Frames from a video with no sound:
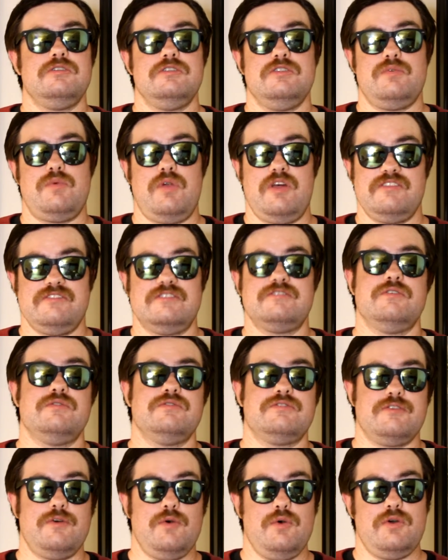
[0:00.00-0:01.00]

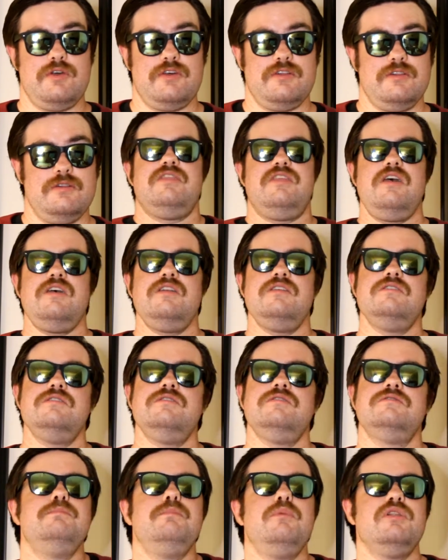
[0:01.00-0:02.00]
Lorenzo's Oil.
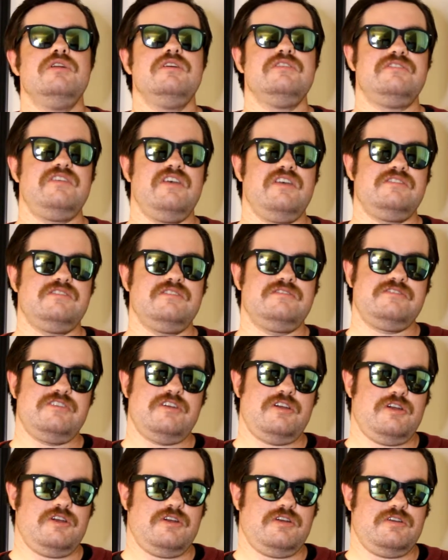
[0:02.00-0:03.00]
Then, Miller takes a
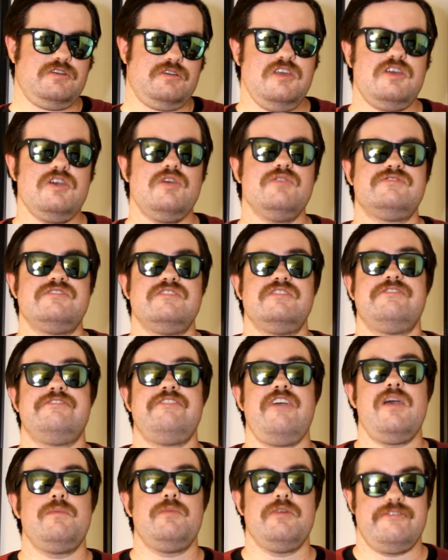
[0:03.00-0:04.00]
turn. He goes into
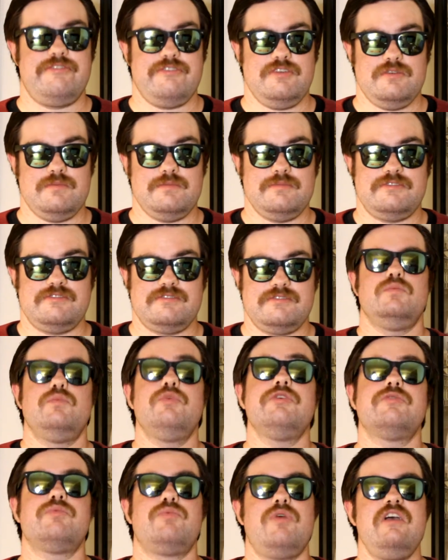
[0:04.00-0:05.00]
family films,
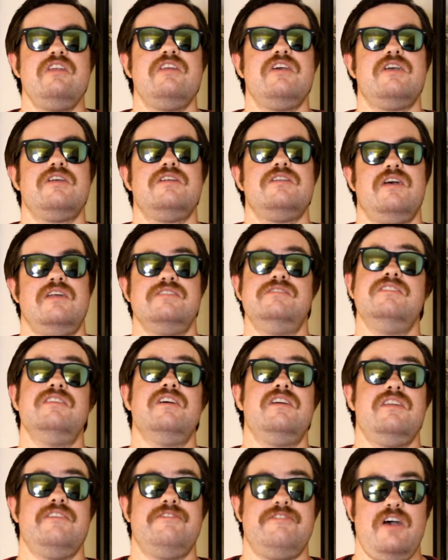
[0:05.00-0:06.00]
with writing
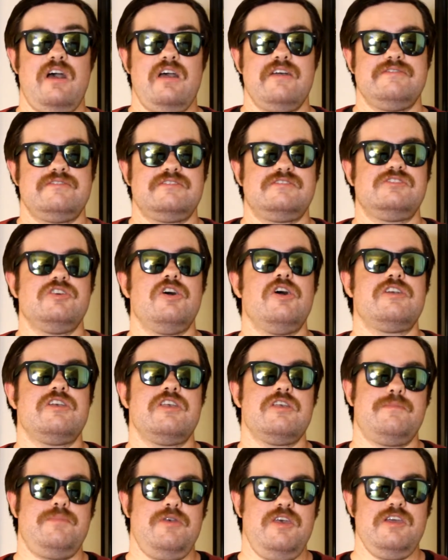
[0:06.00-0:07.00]
1995's
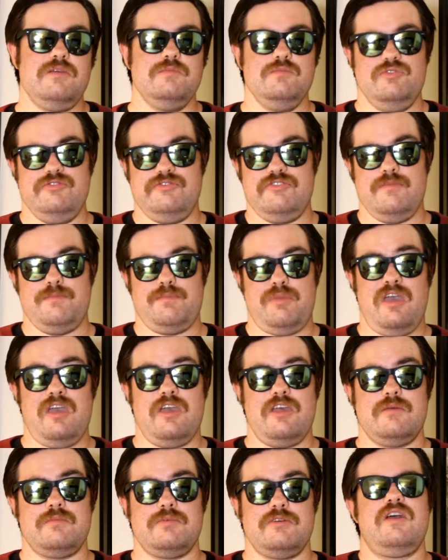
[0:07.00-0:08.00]
Talking Pig movie
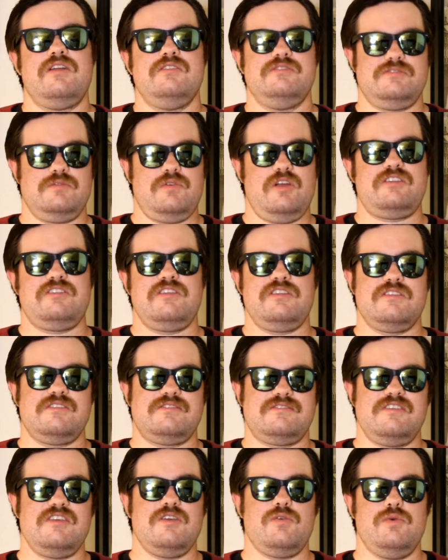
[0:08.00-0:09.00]
Babe, and directing the
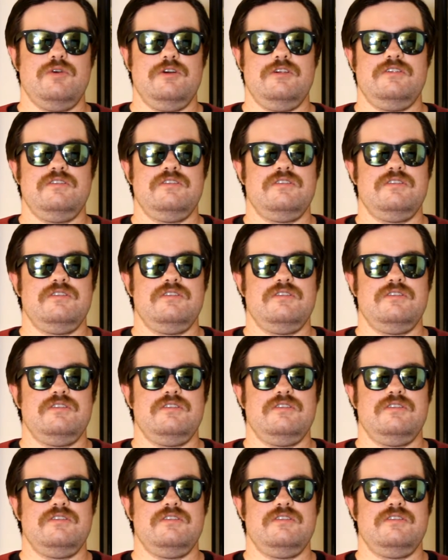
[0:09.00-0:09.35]
sequel,